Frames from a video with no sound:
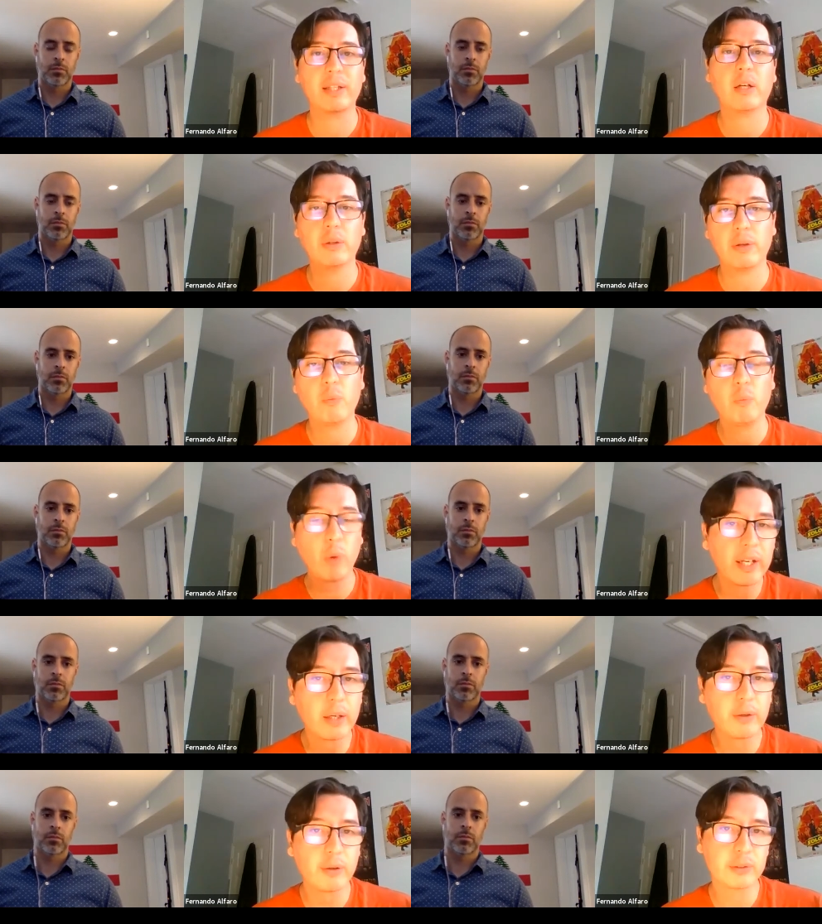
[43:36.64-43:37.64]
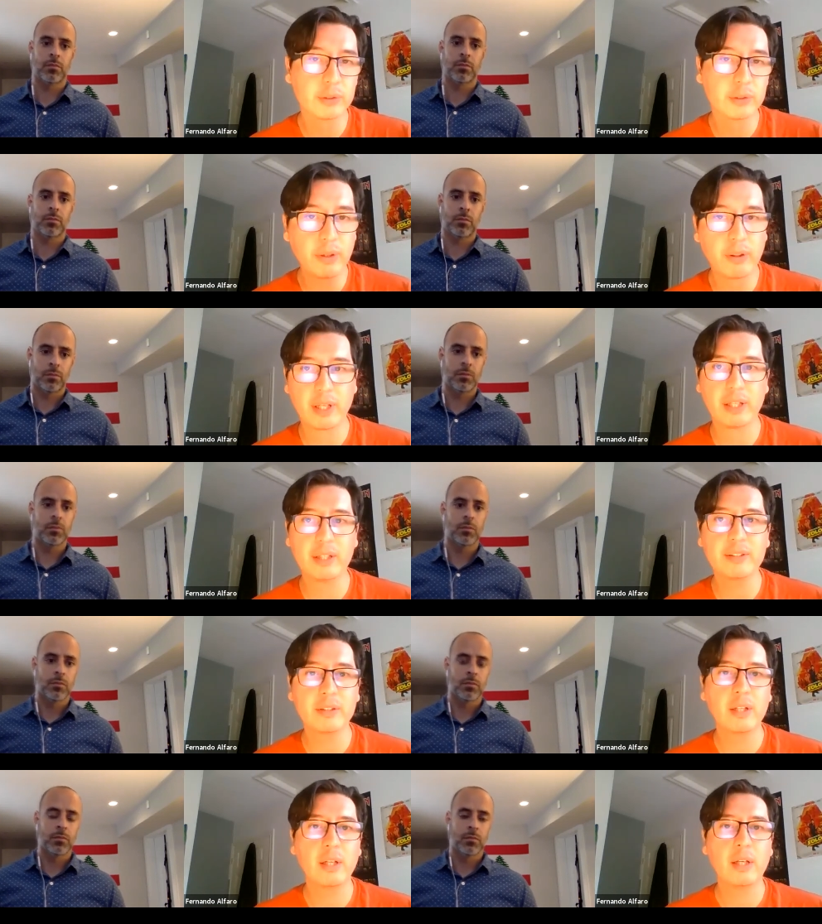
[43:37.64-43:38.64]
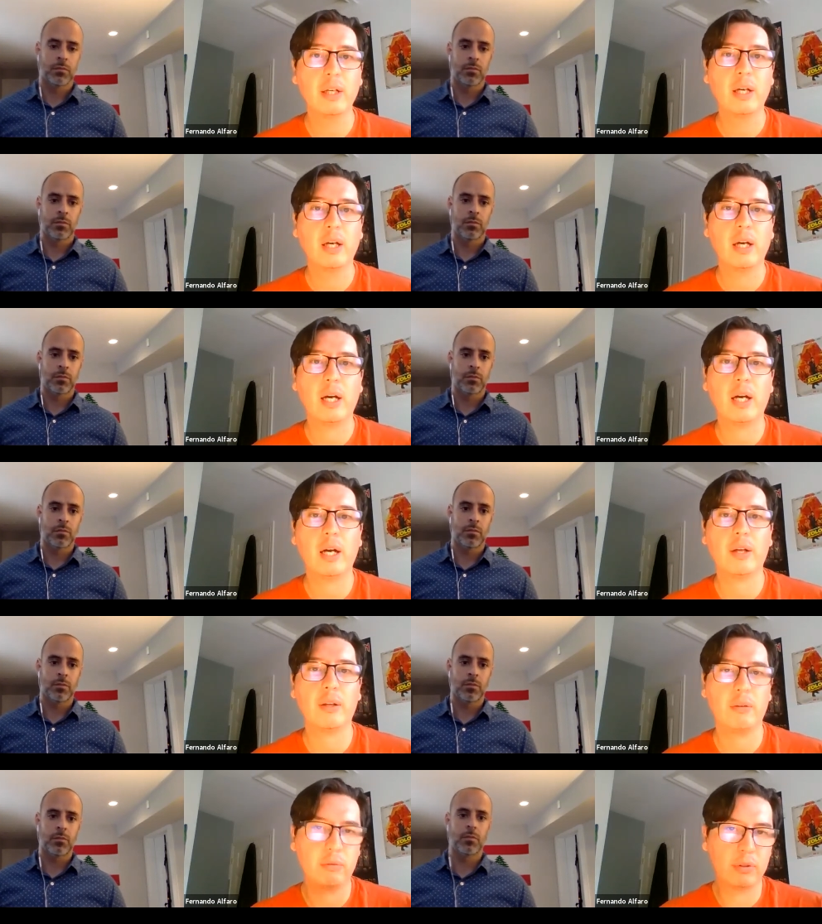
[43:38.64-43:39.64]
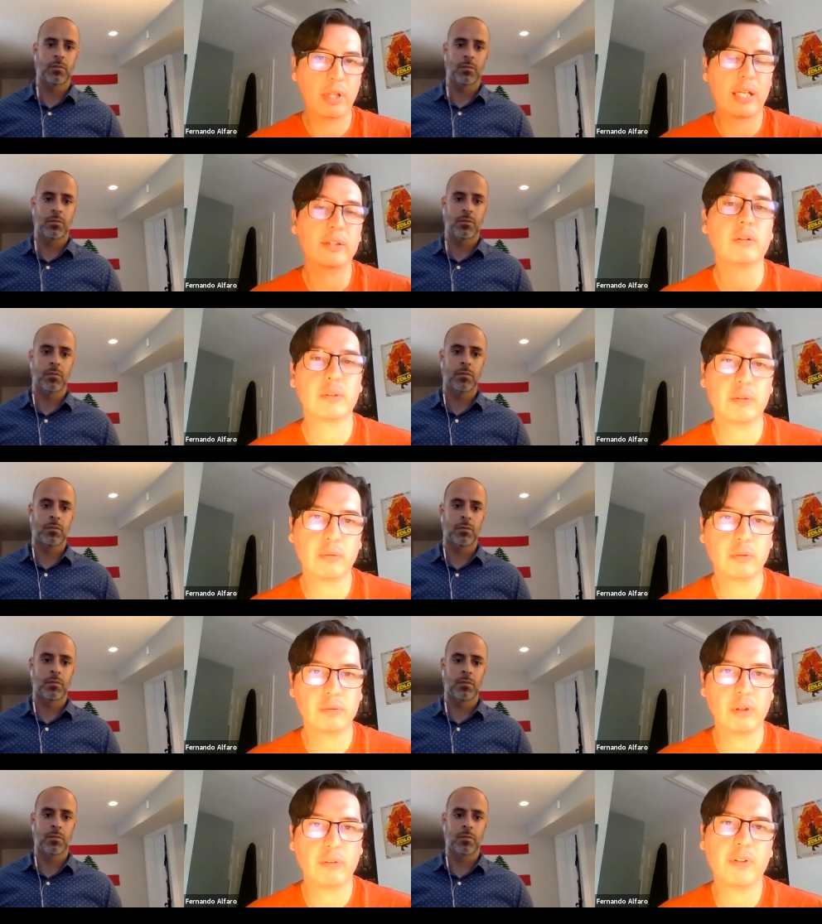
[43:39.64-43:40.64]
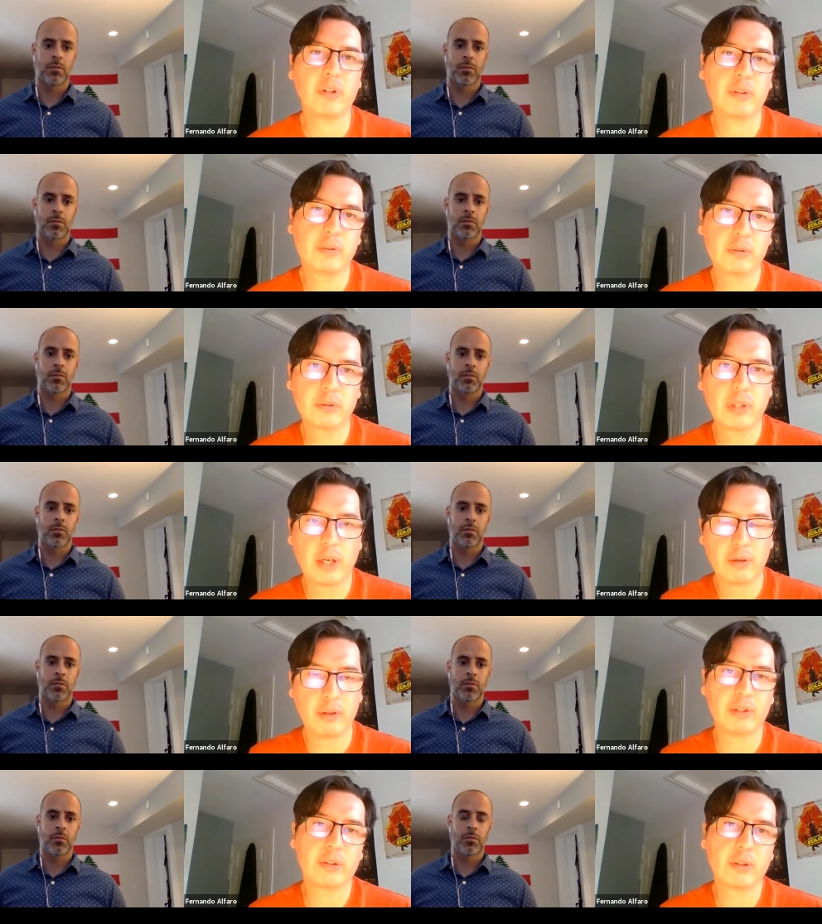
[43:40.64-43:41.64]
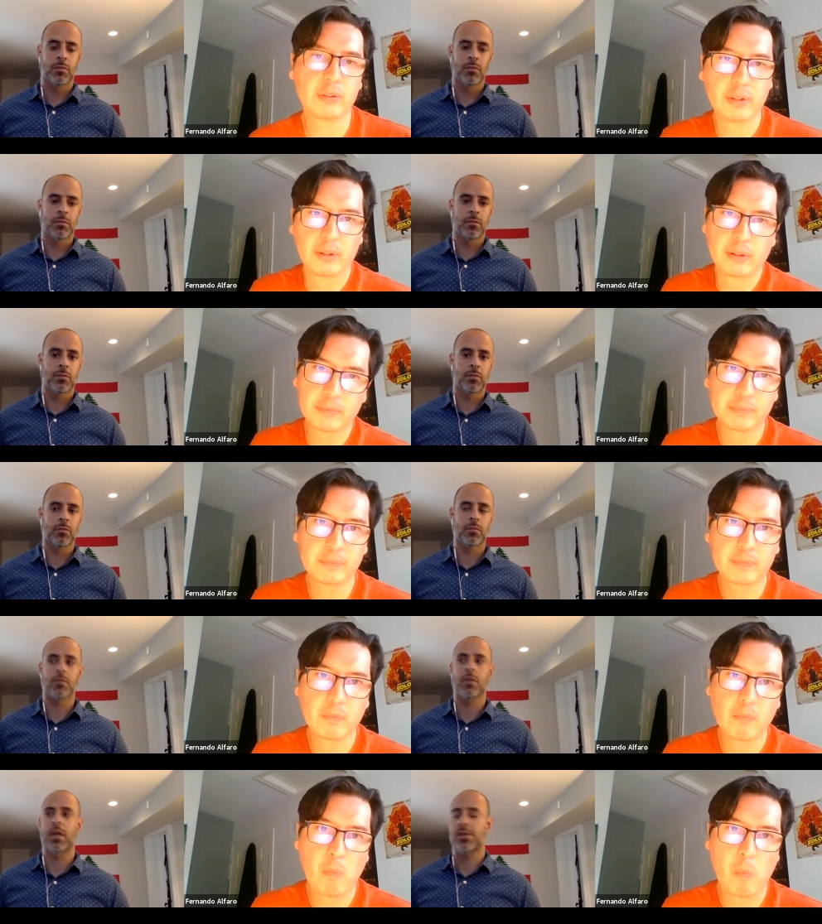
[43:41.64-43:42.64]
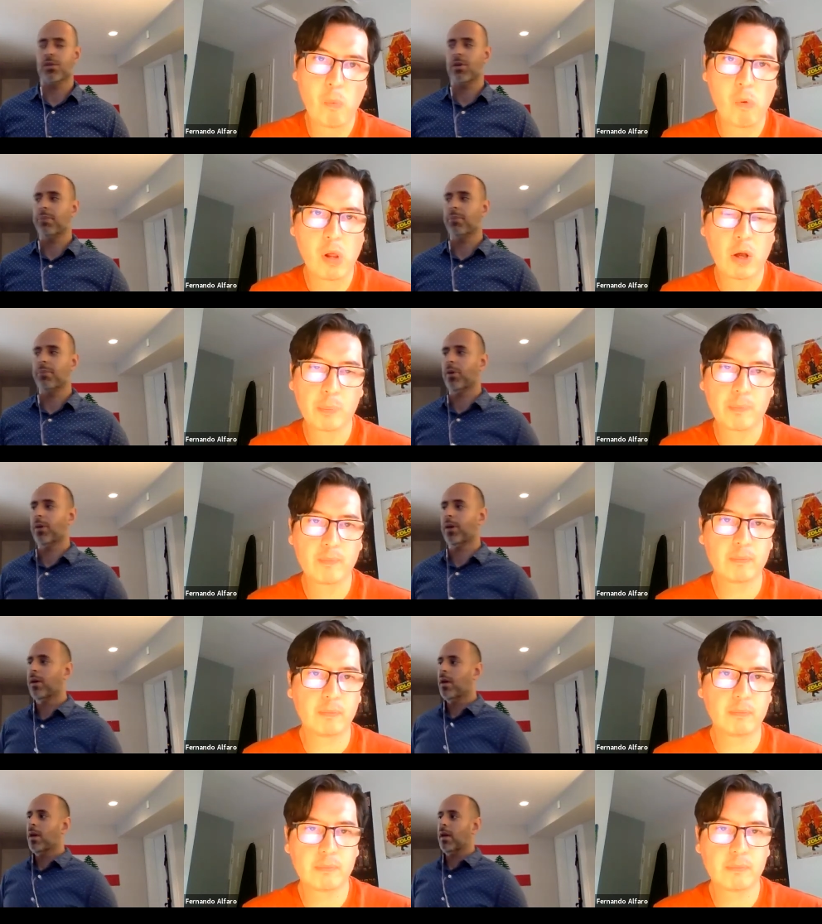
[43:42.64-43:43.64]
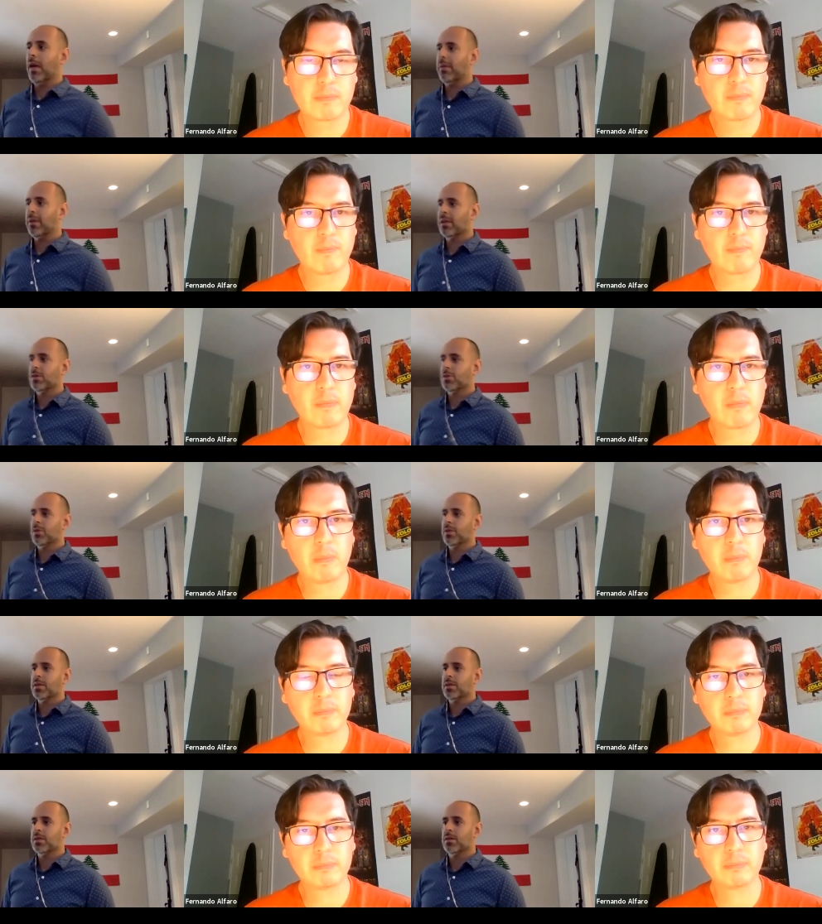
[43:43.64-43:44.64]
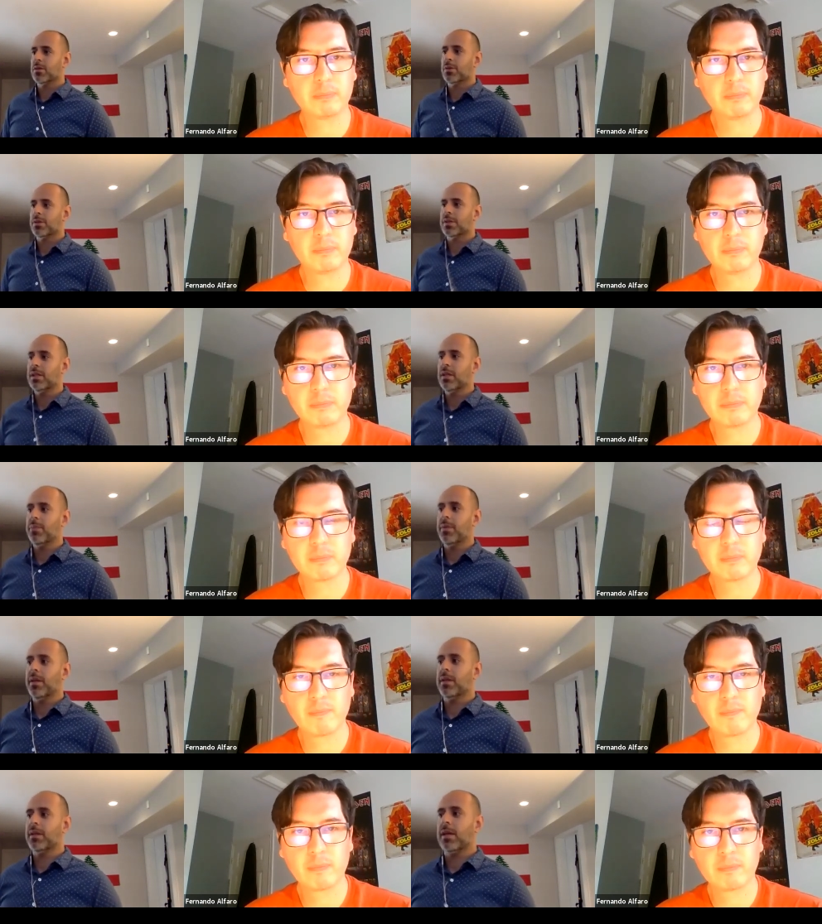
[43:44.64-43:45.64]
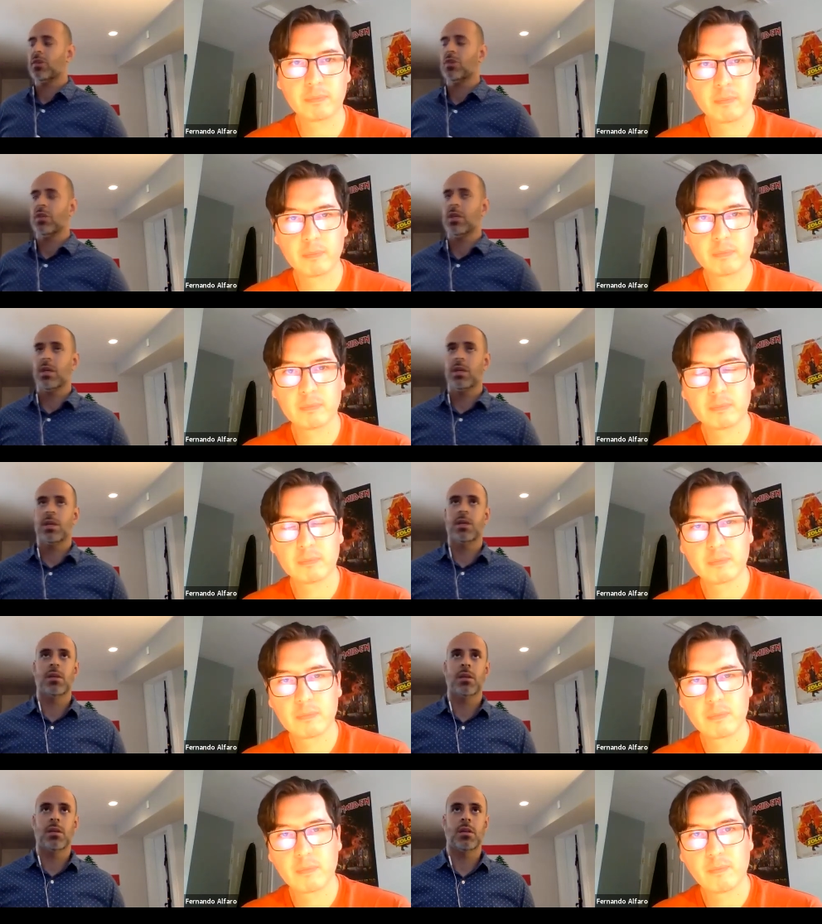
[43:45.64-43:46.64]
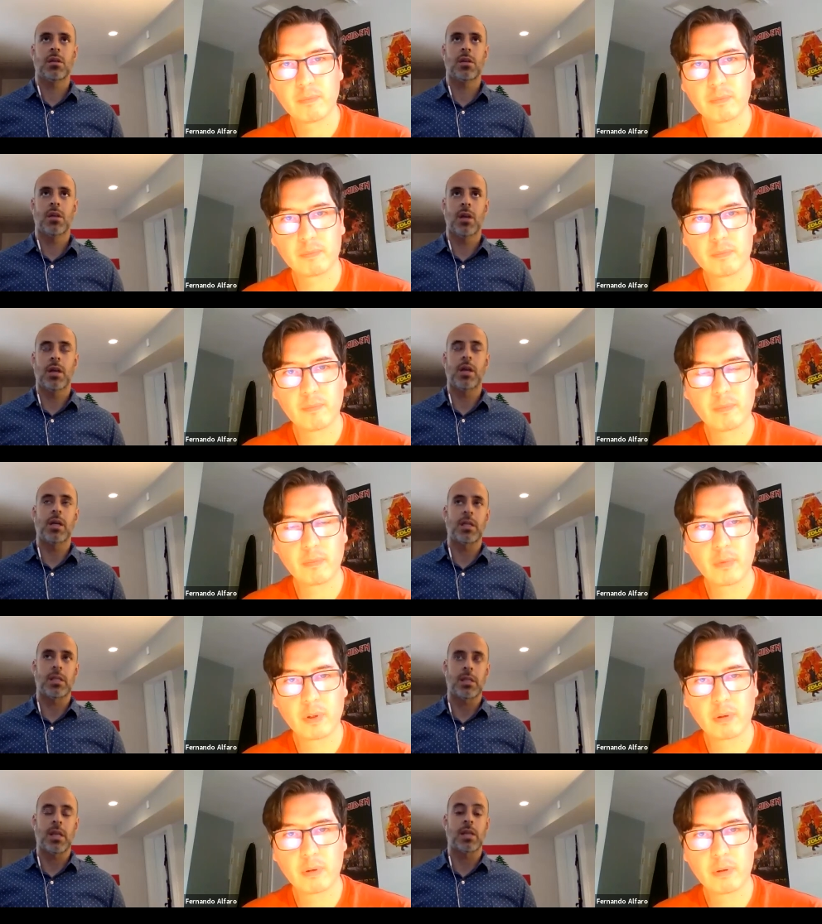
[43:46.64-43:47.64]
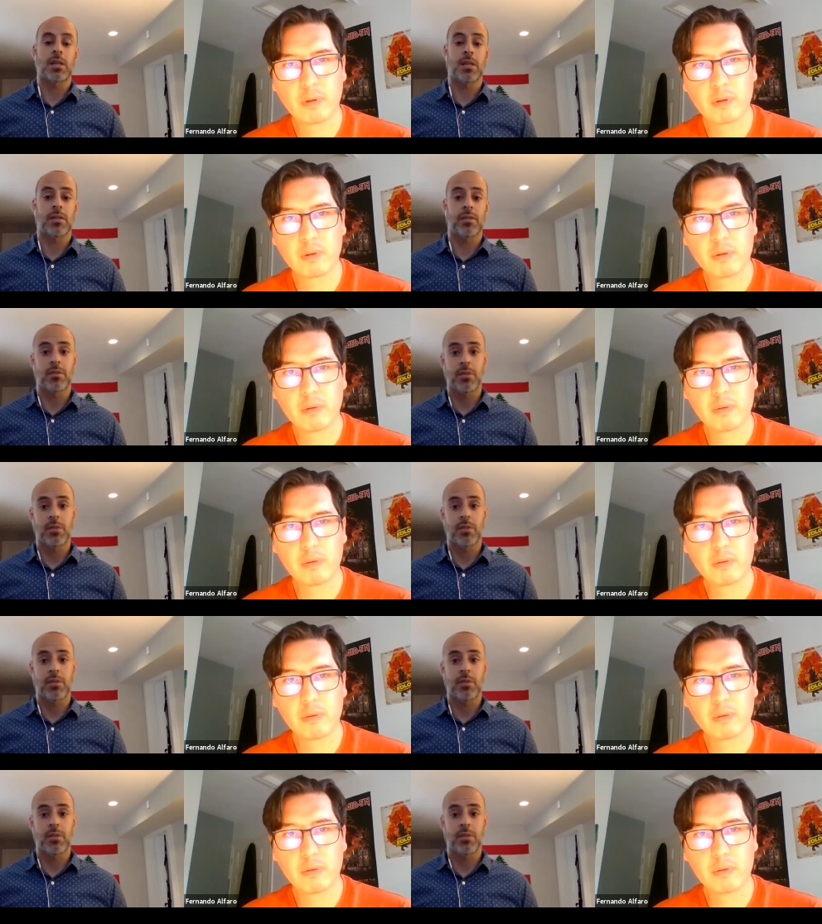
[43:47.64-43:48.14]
Speaker 1: the current way that you're doing things, uh, that's also something that you need to consider.
Speaker 2: That's a great point. Yeah, because with the with the CDP, it actually it gets even